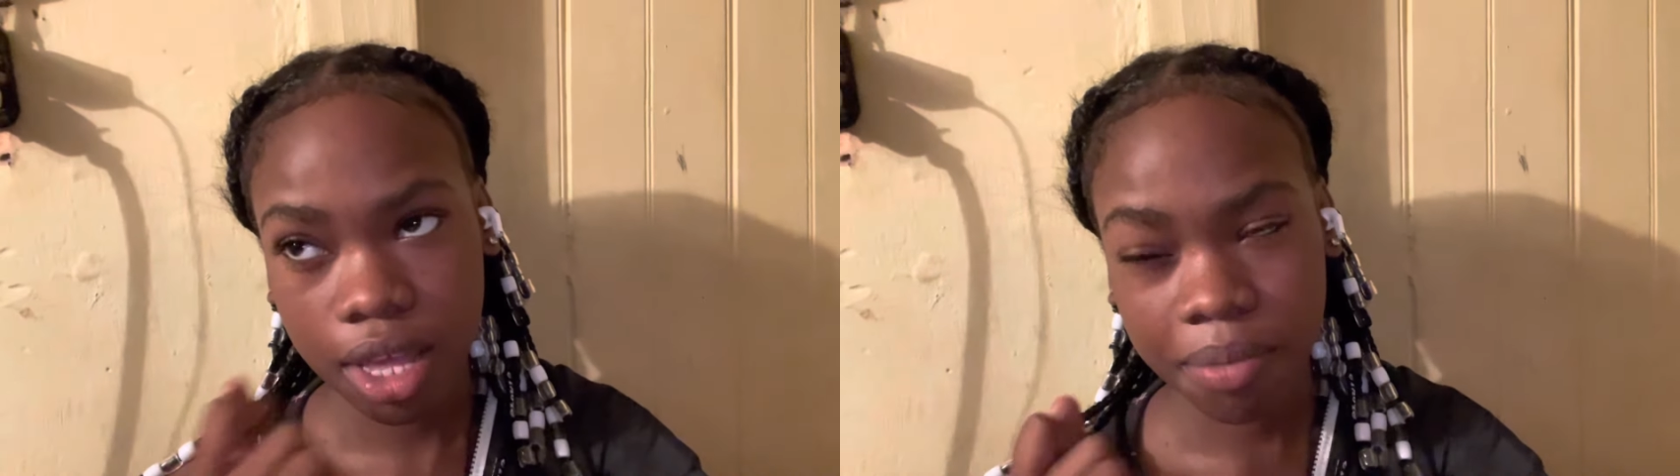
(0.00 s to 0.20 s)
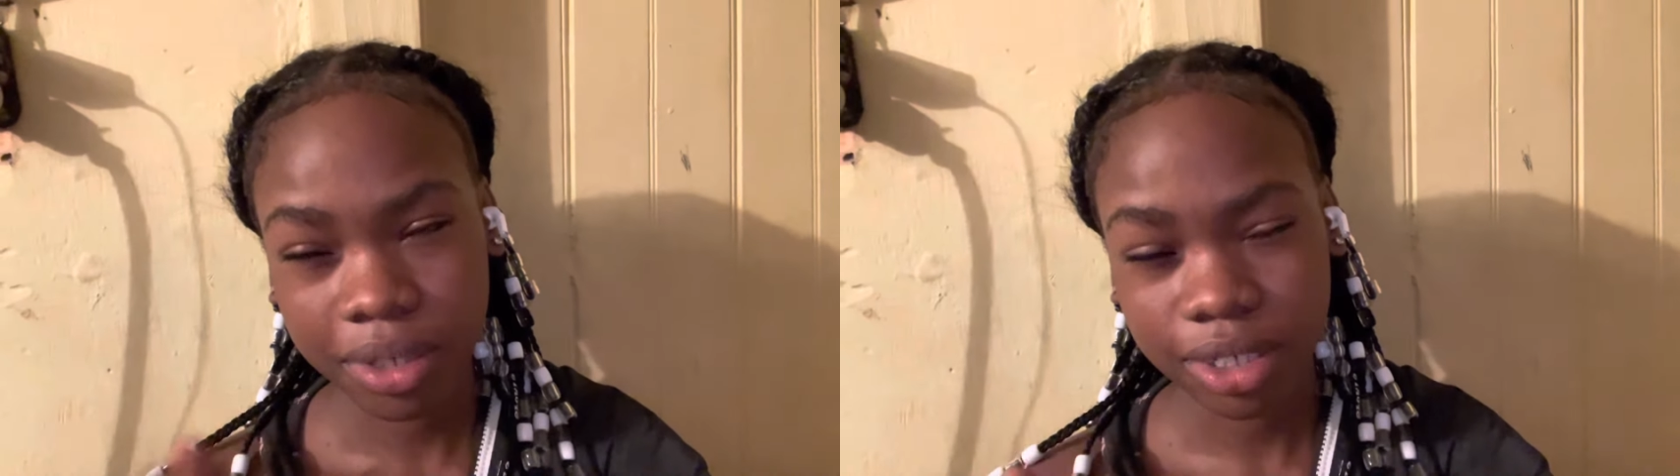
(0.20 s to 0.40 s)

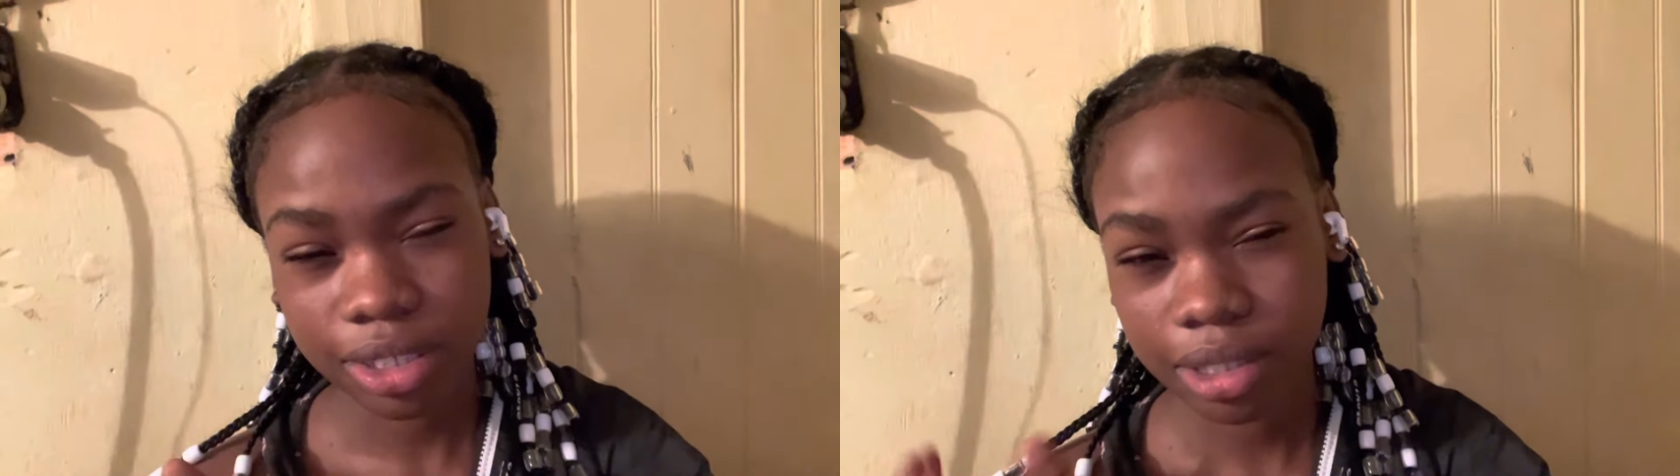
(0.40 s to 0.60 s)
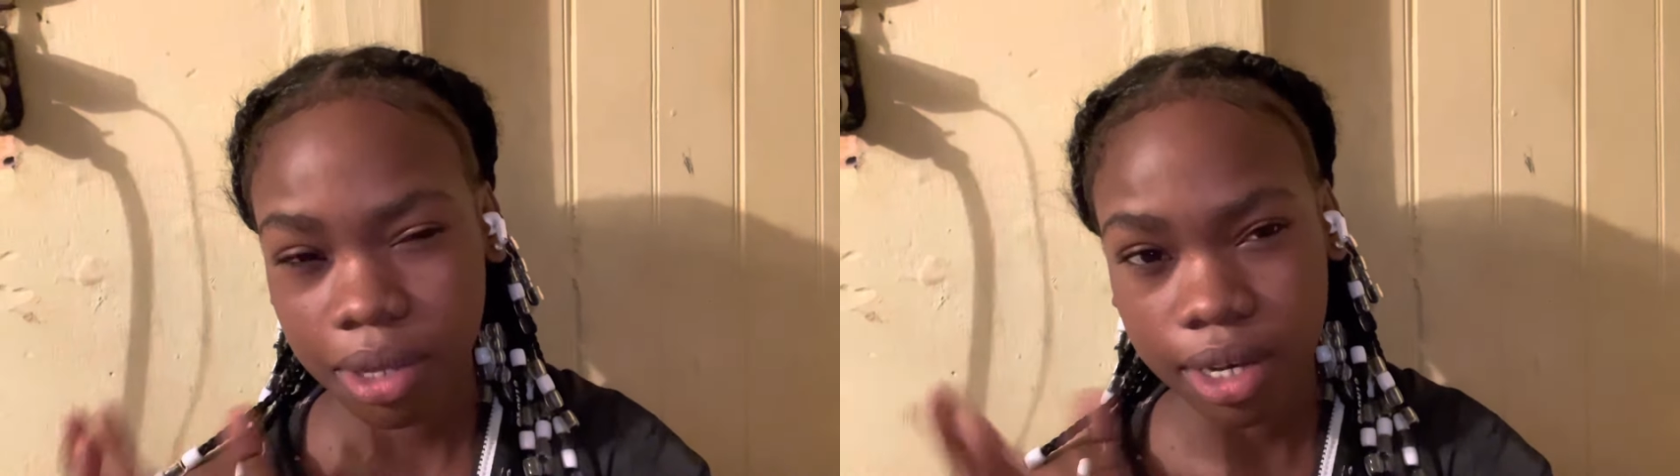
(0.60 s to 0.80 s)
I'm
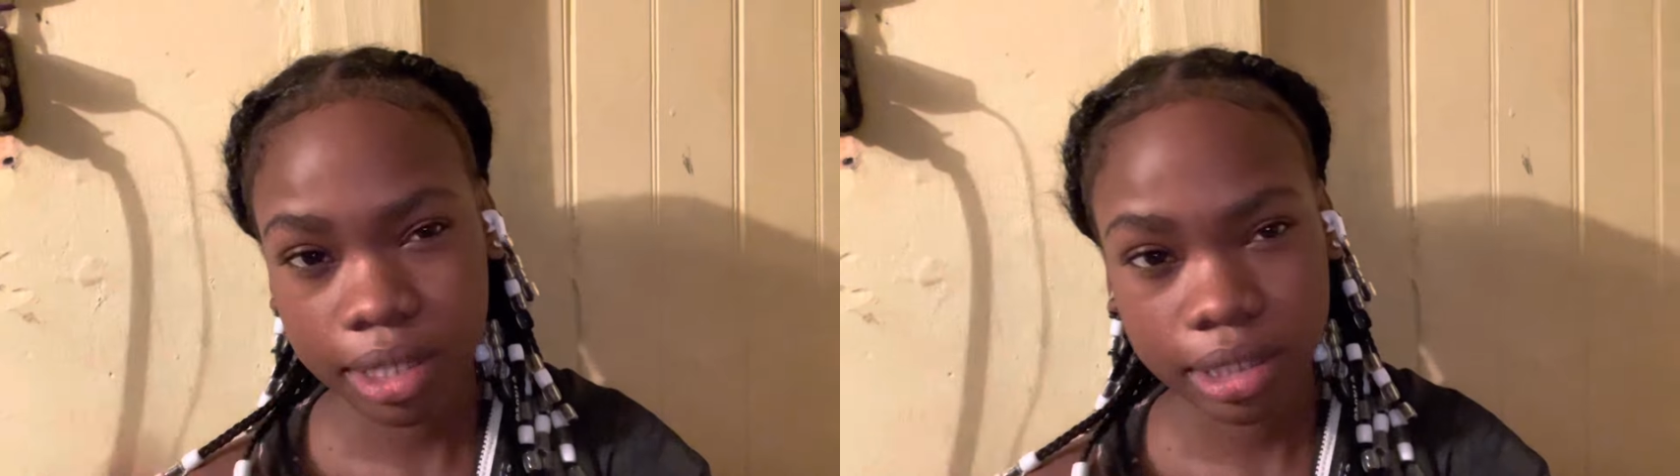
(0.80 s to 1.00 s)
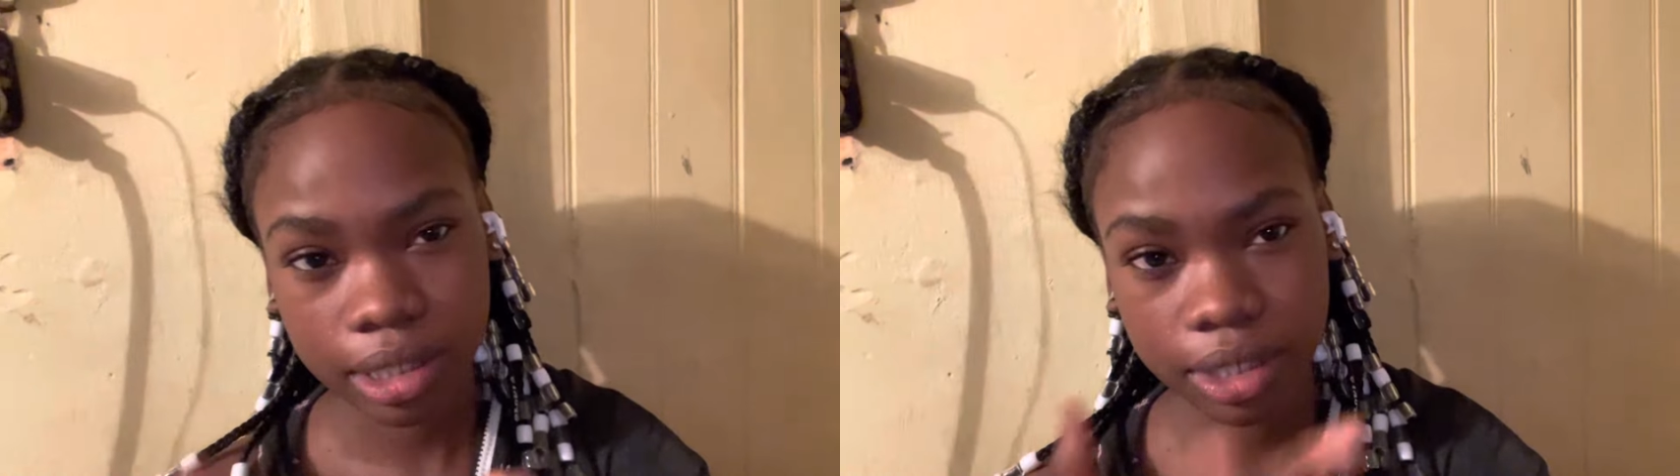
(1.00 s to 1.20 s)
just
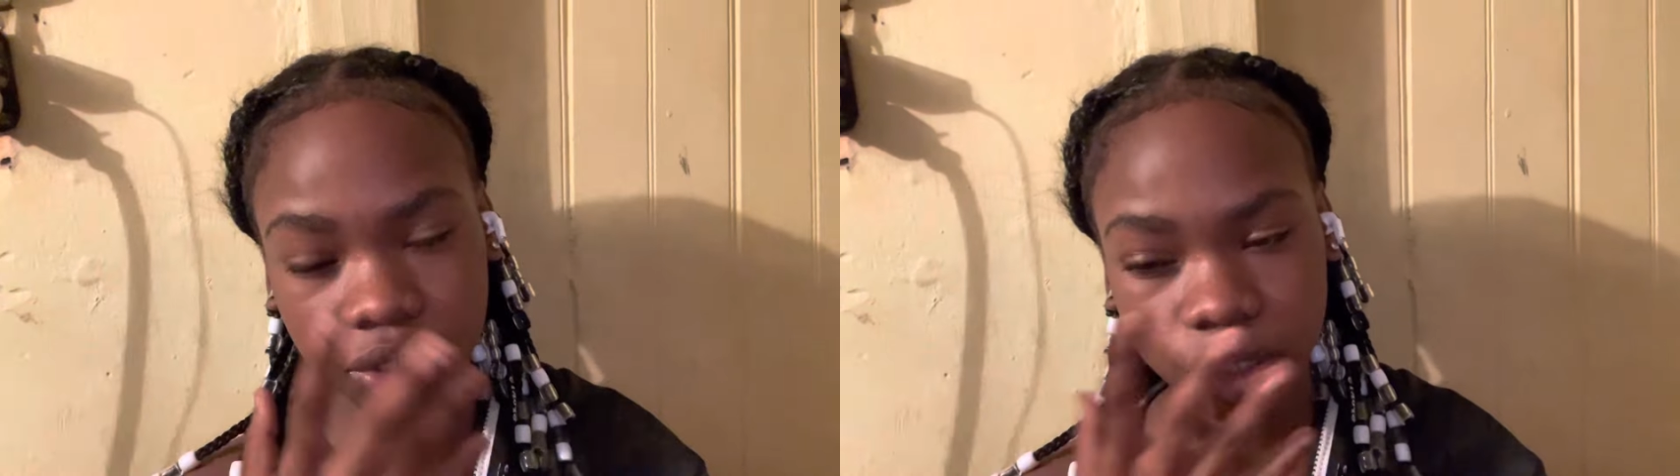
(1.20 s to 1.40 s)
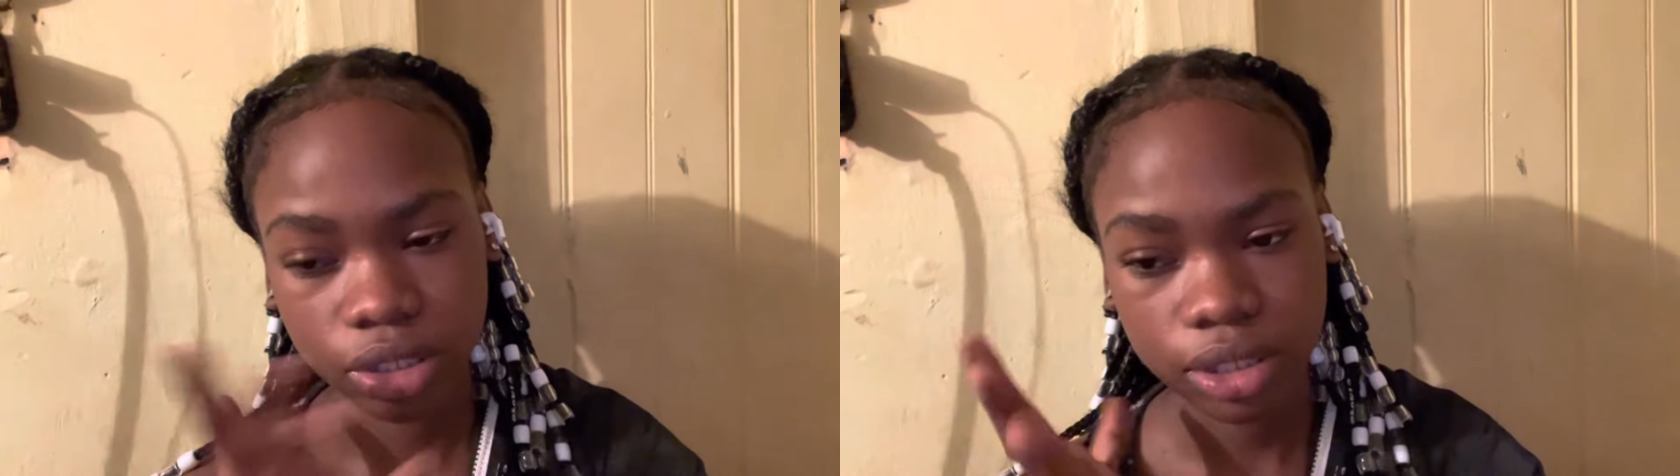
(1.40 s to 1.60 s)
honestly
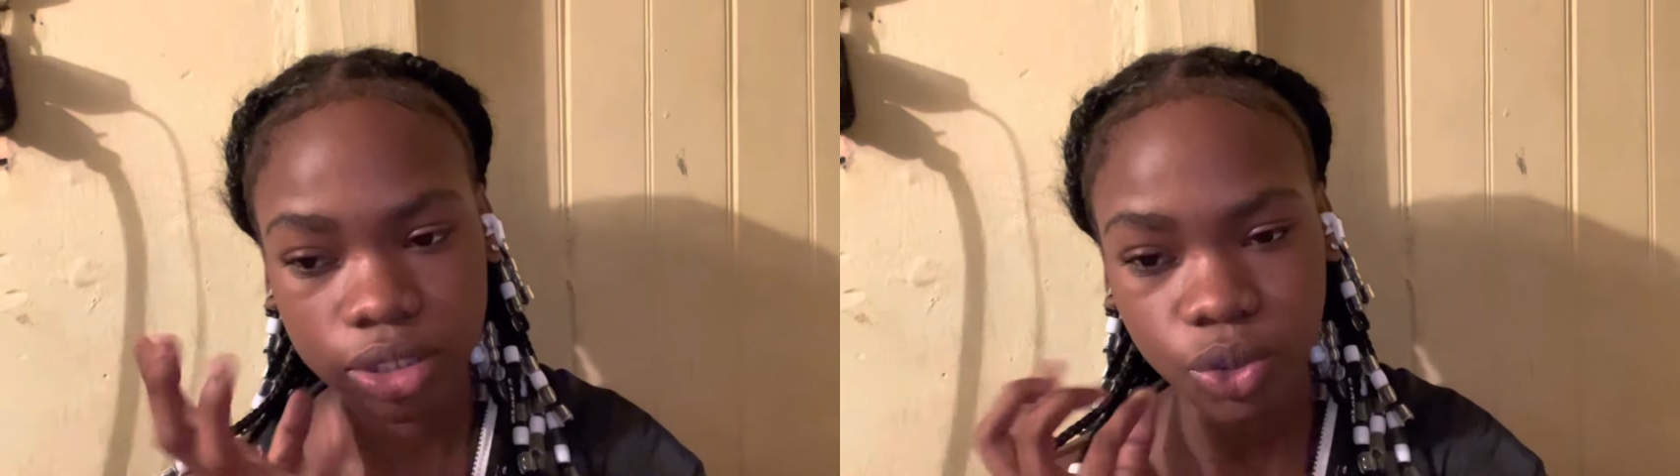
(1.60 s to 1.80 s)
just